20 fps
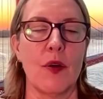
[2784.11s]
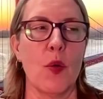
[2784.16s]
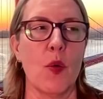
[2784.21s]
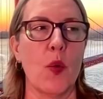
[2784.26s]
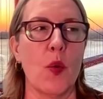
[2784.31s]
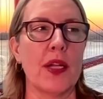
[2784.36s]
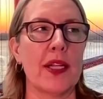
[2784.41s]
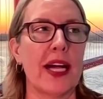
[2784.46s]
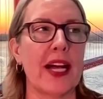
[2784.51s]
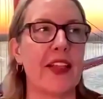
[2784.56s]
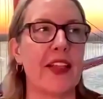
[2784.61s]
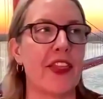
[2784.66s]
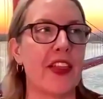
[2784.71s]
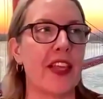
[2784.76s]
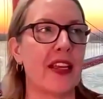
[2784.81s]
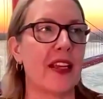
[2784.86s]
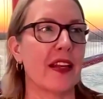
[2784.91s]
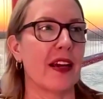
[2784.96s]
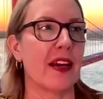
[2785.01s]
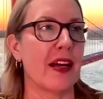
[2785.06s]
Well, I
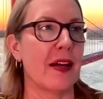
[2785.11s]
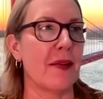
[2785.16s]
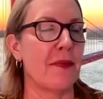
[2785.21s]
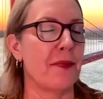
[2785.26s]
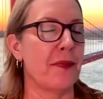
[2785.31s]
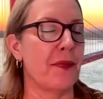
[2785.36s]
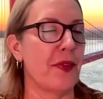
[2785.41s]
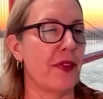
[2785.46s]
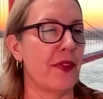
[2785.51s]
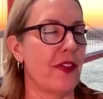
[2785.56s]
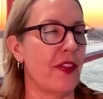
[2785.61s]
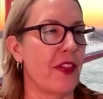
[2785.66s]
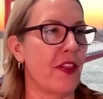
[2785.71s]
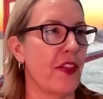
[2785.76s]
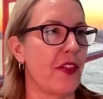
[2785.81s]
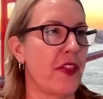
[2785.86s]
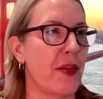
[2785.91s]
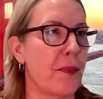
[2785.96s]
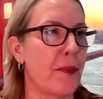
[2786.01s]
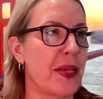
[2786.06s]
think
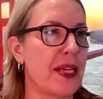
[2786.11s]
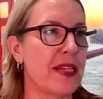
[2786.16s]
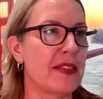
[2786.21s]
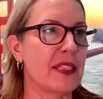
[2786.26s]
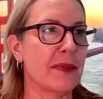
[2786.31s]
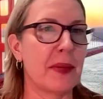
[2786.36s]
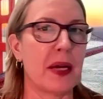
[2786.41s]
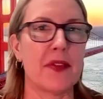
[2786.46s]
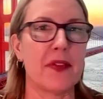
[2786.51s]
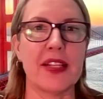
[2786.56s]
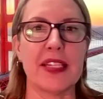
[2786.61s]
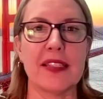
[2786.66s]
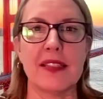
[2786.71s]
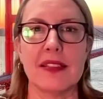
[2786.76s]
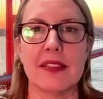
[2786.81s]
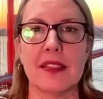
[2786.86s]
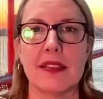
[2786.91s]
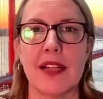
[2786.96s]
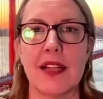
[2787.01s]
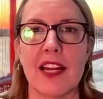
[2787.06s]
the piece about this
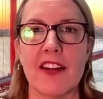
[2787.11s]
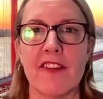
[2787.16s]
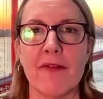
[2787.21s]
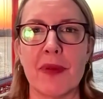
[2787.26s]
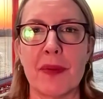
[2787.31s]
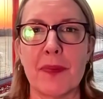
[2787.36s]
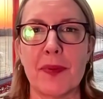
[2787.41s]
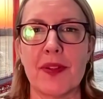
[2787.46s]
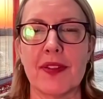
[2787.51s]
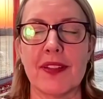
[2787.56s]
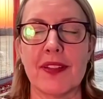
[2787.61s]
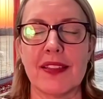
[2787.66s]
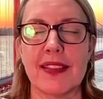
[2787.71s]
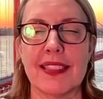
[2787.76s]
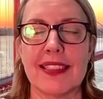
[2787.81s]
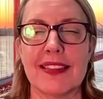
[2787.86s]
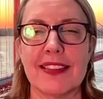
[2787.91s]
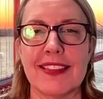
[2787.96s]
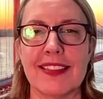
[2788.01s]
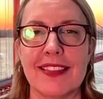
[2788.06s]
is a lot of people
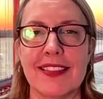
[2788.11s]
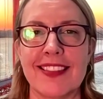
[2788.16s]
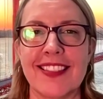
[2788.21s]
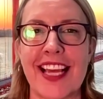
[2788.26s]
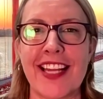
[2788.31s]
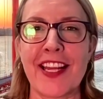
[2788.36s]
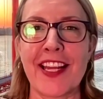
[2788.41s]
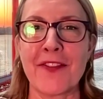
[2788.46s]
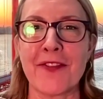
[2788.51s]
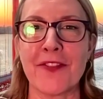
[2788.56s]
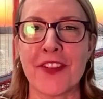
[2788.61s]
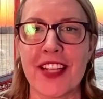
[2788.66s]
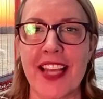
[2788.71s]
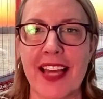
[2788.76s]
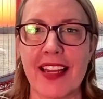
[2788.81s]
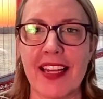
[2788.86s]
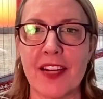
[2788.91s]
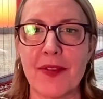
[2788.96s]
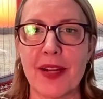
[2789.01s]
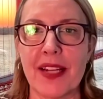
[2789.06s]
set it and
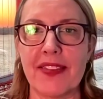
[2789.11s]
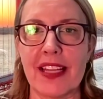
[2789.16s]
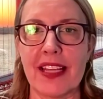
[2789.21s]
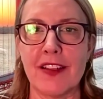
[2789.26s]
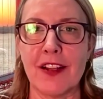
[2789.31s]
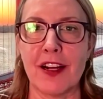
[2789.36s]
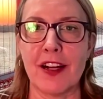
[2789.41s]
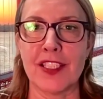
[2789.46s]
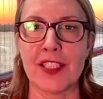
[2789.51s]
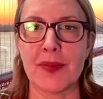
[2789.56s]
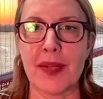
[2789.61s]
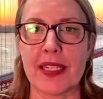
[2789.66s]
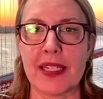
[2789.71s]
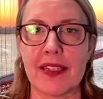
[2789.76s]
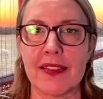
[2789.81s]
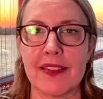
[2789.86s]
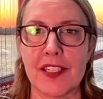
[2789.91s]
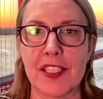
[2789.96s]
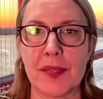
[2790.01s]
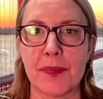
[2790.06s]
forget it, right? They launch a
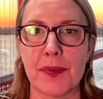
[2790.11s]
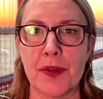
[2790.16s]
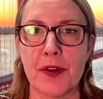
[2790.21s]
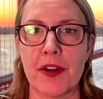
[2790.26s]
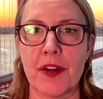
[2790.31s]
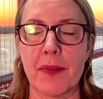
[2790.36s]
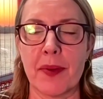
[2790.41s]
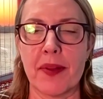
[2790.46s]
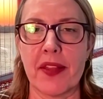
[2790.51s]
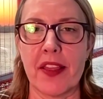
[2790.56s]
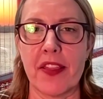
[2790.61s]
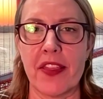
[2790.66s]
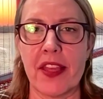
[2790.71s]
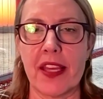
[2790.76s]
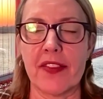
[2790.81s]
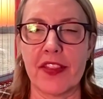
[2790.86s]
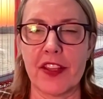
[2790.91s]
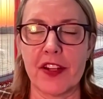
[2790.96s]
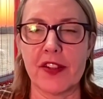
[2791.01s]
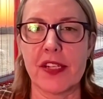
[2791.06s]
recognition program and they
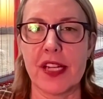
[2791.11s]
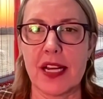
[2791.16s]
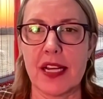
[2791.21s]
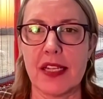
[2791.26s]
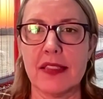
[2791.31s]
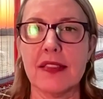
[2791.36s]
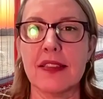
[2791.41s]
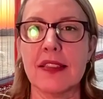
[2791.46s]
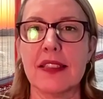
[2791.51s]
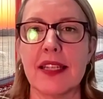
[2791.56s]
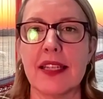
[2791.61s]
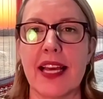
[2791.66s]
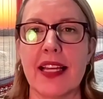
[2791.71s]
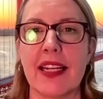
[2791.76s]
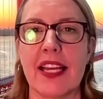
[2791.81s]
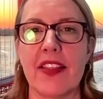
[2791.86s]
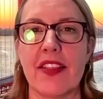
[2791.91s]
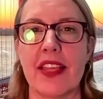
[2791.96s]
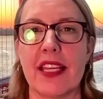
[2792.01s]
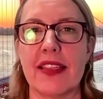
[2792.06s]
think they're done. And
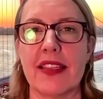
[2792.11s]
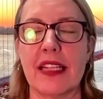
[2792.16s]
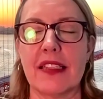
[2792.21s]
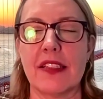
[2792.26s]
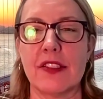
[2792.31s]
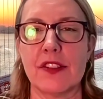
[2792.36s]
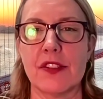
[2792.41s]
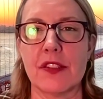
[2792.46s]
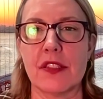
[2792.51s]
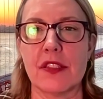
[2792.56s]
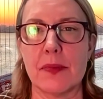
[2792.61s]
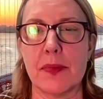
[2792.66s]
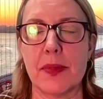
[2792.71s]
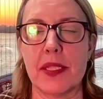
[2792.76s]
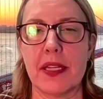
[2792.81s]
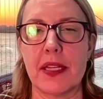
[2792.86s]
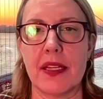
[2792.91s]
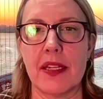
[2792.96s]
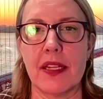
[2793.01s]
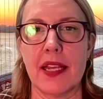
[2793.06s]
I think that's just the
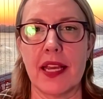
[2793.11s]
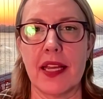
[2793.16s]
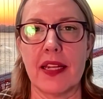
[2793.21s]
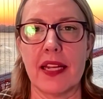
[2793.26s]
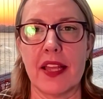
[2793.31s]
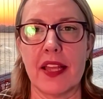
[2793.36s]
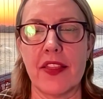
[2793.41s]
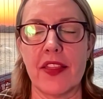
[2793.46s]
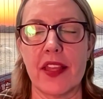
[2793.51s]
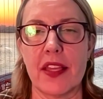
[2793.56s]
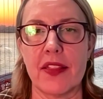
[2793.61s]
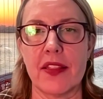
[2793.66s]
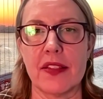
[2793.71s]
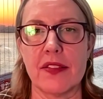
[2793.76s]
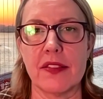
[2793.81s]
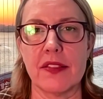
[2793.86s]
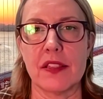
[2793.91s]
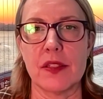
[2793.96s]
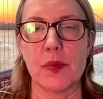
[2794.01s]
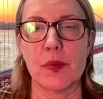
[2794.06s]
beginning. And I think
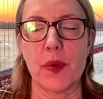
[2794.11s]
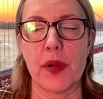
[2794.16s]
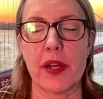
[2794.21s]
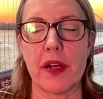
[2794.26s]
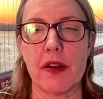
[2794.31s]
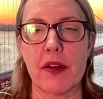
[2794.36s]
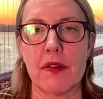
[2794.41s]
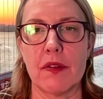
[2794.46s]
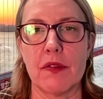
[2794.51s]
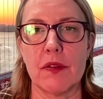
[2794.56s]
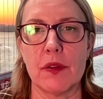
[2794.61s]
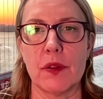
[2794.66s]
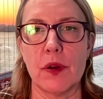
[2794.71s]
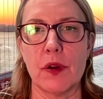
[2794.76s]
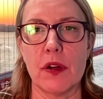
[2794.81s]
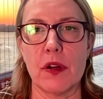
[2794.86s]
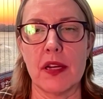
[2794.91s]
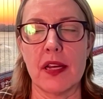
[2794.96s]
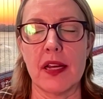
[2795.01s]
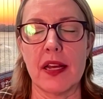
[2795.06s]
this is where
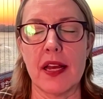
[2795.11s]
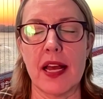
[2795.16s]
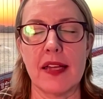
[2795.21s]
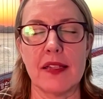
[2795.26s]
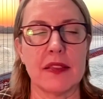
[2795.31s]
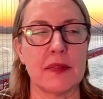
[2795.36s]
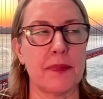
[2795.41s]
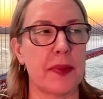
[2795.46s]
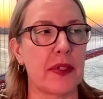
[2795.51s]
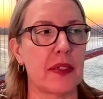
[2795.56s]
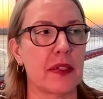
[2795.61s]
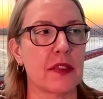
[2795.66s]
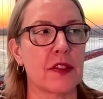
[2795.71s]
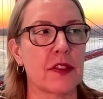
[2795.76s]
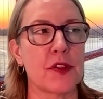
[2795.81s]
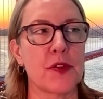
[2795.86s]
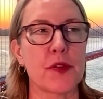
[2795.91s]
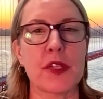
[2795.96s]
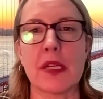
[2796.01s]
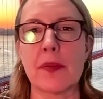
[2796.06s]
Laura has been
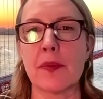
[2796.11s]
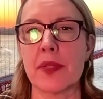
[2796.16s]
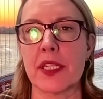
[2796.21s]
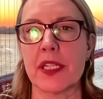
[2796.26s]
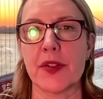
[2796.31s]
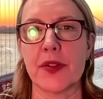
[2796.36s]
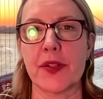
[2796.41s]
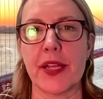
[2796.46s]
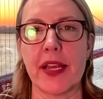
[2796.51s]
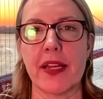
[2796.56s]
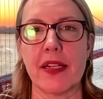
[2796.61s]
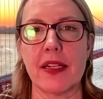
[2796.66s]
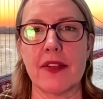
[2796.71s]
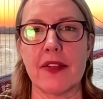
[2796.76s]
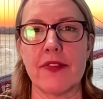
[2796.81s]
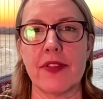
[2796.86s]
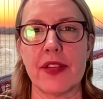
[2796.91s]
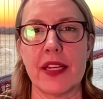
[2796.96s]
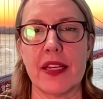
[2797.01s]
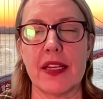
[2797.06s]
extremely
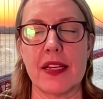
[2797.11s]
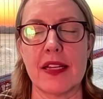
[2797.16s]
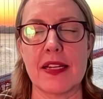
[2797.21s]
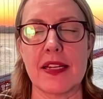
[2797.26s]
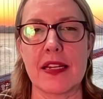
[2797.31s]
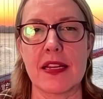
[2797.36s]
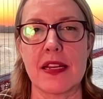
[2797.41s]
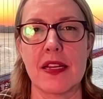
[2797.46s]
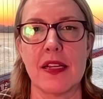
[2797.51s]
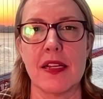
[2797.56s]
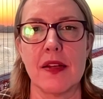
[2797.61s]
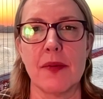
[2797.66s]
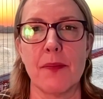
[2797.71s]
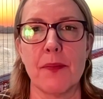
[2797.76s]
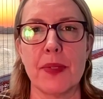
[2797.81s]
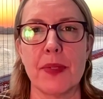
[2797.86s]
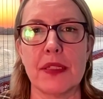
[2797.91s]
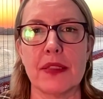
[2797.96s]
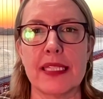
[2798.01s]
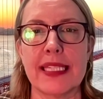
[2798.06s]
creative in
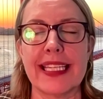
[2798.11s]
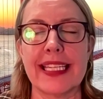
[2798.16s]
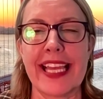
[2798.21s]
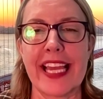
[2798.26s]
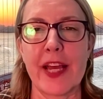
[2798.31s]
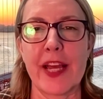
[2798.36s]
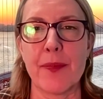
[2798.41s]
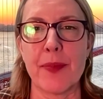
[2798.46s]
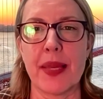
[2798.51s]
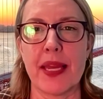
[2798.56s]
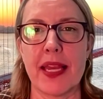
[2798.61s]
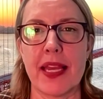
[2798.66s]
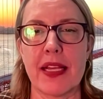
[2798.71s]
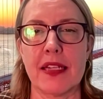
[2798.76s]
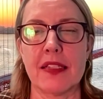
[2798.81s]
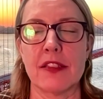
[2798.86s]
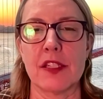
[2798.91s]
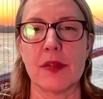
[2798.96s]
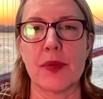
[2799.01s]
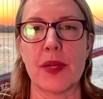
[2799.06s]
building
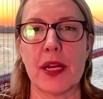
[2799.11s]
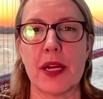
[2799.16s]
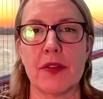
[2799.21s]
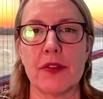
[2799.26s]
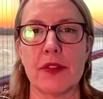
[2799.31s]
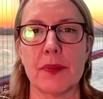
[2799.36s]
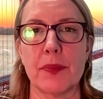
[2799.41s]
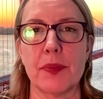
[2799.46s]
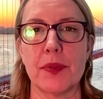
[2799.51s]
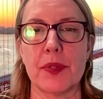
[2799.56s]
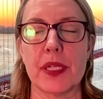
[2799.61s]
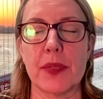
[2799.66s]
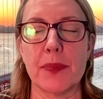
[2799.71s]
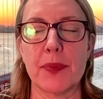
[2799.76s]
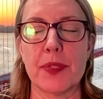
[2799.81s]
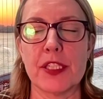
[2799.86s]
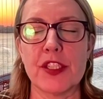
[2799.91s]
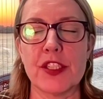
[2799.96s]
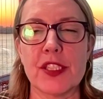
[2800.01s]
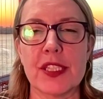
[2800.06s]
campaigns around Employee
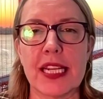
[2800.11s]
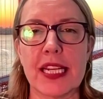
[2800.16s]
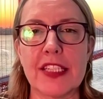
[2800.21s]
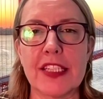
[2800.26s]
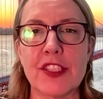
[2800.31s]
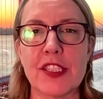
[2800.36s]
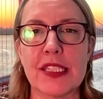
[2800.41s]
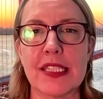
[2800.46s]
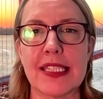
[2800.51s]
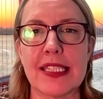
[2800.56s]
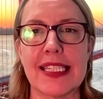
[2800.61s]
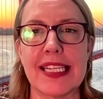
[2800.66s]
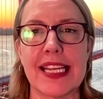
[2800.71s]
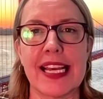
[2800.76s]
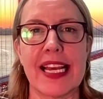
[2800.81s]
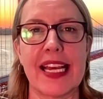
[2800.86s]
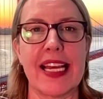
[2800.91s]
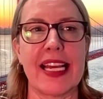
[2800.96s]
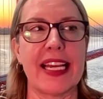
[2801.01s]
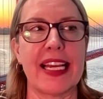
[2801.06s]
Appreciation
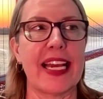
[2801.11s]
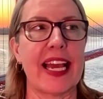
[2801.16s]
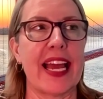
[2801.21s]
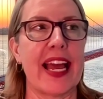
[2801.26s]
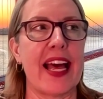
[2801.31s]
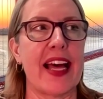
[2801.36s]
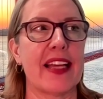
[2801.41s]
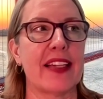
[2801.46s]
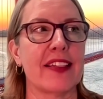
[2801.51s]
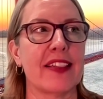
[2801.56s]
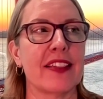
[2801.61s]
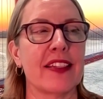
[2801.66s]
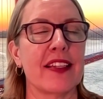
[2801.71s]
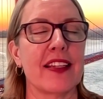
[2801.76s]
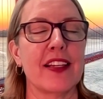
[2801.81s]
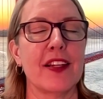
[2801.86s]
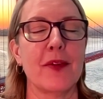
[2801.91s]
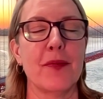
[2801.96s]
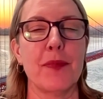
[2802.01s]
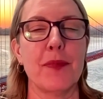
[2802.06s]
Day and
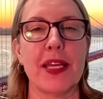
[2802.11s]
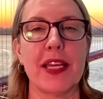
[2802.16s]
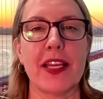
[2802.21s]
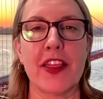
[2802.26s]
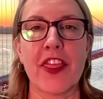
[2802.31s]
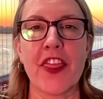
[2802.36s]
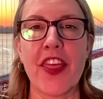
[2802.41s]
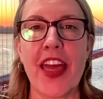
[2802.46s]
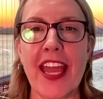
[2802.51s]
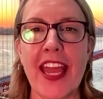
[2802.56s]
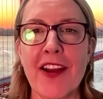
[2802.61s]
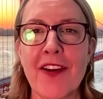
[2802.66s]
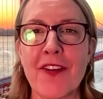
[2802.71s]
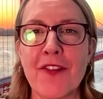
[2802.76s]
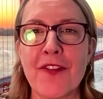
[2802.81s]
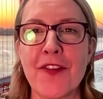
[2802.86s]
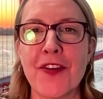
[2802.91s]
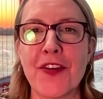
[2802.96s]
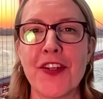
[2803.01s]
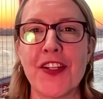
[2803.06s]
being
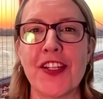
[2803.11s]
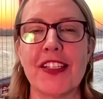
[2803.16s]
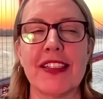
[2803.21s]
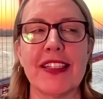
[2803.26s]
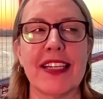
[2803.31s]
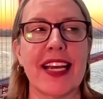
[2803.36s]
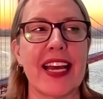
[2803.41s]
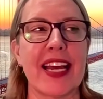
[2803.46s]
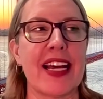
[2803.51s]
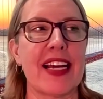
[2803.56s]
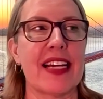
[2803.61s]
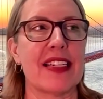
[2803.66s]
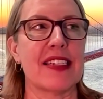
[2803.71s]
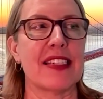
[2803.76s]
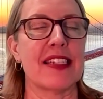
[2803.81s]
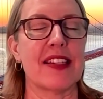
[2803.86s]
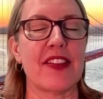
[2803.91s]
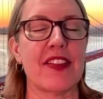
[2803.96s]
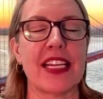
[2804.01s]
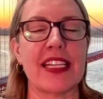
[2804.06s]
thankful
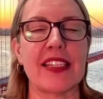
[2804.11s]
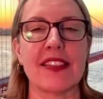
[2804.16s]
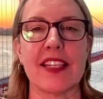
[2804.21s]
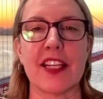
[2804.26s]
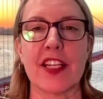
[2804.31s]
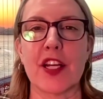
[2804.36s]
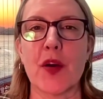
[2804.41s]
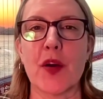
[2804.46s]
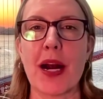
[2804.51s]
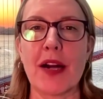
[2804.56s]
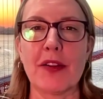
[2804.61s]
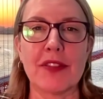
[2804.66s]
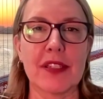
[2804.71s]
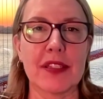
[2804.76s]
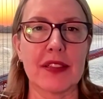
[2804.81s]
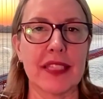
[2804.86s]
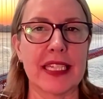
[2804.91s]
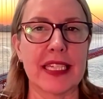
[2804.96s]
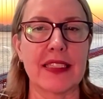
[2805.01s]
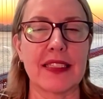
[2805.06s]
and things that go out to
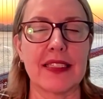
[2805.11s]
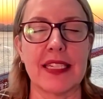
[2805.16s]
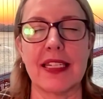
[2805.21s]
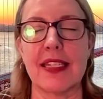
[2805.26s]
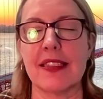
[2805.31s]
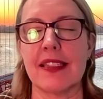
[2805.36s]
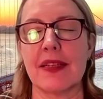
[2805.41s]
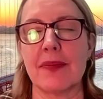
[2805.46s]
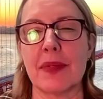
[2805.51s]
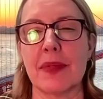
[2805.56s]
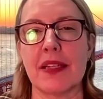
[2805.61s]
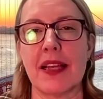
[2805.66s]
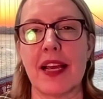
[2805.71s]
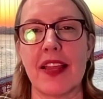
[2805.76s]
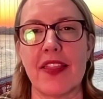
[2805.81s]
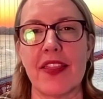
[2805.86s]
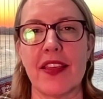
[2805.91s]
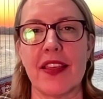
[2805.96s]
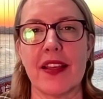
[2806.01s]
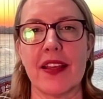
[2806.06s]
LinkedIn. I mean, I
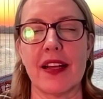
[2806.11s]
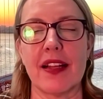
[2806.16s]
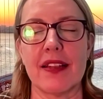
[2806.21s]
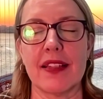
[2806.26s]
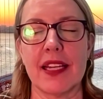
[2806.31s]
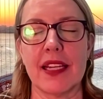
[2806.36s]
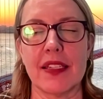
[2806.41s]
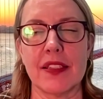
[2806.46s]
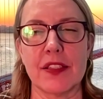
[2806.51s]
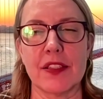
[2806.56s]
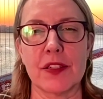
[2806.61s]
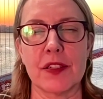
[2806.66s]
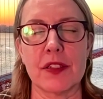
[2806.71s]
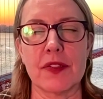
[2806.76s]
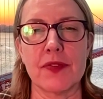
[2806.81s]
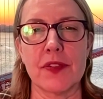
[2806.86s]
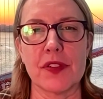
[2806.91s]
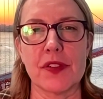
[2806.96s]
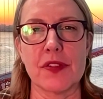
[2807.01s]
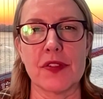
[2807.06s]
think I'll kick to her
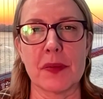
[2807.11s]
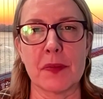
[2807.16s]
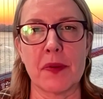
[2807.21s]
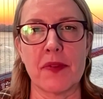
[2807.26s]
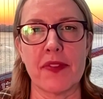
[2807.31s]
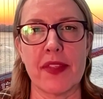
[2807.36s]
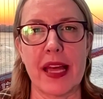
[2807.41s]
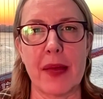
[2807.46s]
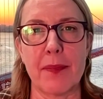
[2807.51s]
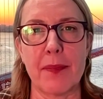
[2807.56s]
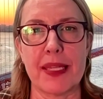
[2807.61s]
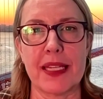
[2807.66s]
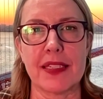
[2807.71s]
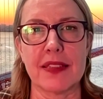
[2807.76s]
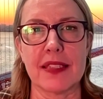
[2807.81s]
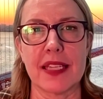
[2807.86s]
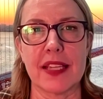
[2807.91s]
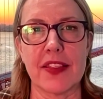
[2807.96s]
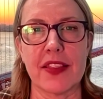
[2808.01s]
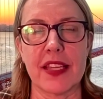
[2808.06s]
for some of that,
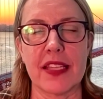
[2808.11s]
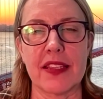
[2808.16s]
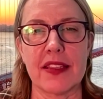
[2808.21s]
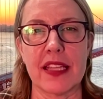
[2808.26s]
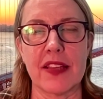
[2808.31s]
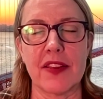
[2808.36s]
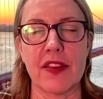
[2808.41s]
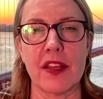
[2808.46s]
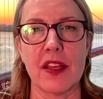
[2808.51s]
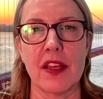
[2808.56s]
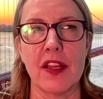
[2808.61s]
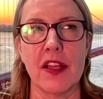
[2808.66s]
because I think that